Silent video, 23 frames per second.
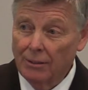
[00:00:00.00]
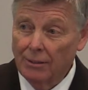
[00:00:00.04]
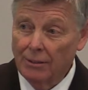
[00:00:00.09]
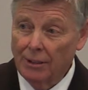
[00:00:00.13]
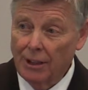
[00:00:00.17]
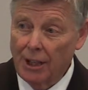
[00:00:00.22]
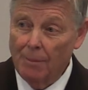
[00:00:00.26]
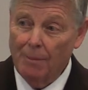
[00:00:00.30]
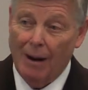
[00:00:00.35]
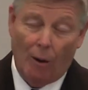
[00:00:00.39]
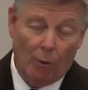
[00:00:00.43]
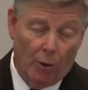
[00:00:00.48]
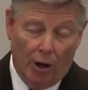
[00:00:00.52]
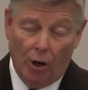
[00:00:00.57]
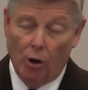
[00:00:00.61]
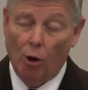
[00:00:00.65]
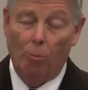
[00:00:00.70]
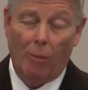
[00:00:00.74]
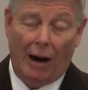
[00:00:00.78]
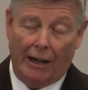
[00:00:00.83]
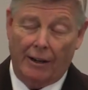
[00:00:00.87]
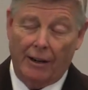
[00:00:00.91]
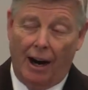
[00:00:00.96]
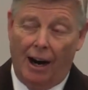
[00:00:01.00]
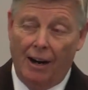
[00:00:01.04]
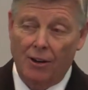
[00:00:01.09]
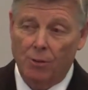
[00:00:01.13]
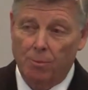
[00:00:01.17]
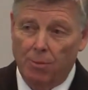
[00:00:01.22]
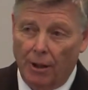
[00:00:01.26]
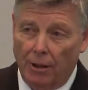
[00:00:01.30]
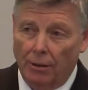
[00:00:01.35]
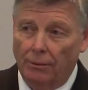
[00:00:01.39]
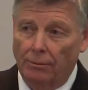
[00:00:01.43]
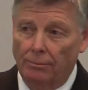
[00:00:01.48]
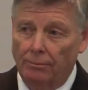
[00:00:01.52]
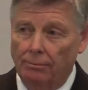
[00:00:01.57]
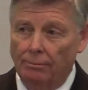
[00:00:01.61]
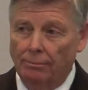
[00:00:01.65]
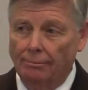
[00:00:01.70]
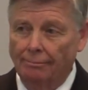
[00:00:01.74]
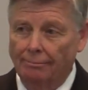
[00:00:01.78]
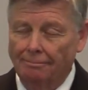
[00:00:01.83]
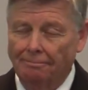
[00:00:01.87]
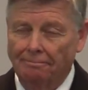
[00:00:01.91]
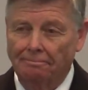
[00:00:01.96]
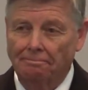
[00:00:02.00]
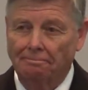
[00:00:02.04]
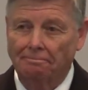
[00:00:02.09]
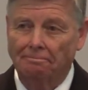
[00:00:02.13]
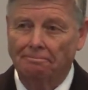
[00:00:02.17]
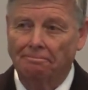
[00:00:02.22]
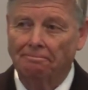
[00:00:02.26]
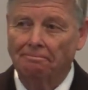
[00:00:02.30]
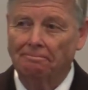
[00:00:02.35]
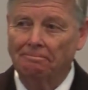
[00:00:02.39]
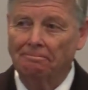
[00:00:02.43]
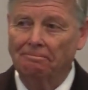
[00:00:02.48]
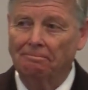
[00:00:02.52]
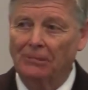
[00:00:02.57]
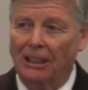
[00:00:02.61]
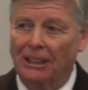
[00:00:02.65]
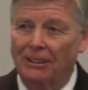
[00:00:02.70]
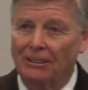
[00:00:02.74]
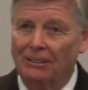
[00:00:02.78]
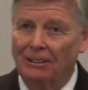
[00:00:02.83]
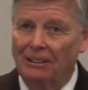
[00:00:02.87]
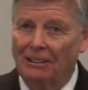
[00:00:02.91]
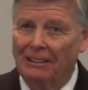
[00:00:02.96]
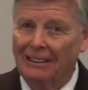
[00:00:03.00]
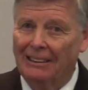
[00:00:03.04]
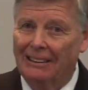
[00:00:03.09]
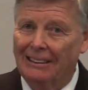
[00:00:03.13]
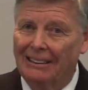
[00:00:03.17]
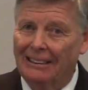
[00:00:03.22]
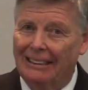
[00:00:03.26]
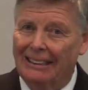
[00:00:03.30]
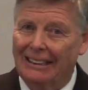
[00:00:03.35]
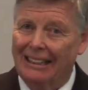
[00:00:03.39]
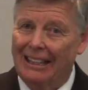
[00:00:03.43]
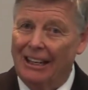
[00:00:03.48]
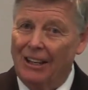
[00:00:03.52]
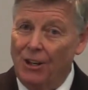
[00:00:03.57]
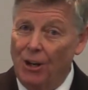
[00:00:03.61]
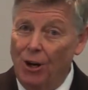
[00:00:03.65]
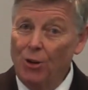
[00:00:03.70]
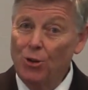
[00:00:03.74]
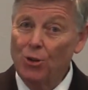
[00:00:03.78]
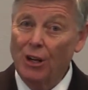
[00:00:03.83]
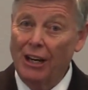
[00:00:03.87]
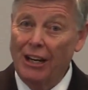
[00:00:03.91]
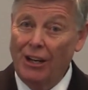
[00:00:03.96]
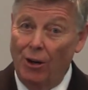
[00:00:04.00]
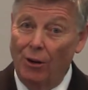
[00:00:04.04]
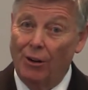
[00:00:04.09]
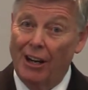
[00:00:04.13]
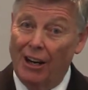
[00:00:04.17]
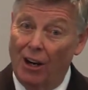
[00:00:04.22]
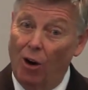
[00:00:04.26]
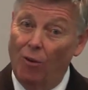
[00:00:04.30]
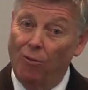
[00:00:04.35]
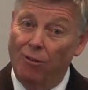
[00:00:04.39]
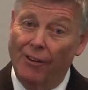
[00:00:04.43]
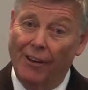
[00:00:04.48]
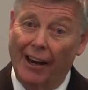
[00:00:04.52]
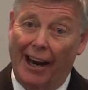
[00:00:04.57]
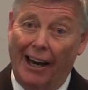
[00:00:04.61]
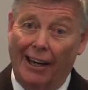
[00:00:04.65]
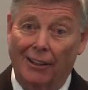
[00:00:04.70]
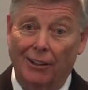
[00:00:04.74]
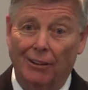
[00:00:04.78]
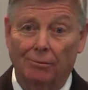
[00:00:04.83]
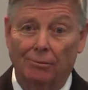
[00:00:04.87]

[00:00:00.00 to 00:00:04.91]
You might want to go back to hospital. But usually you get over that.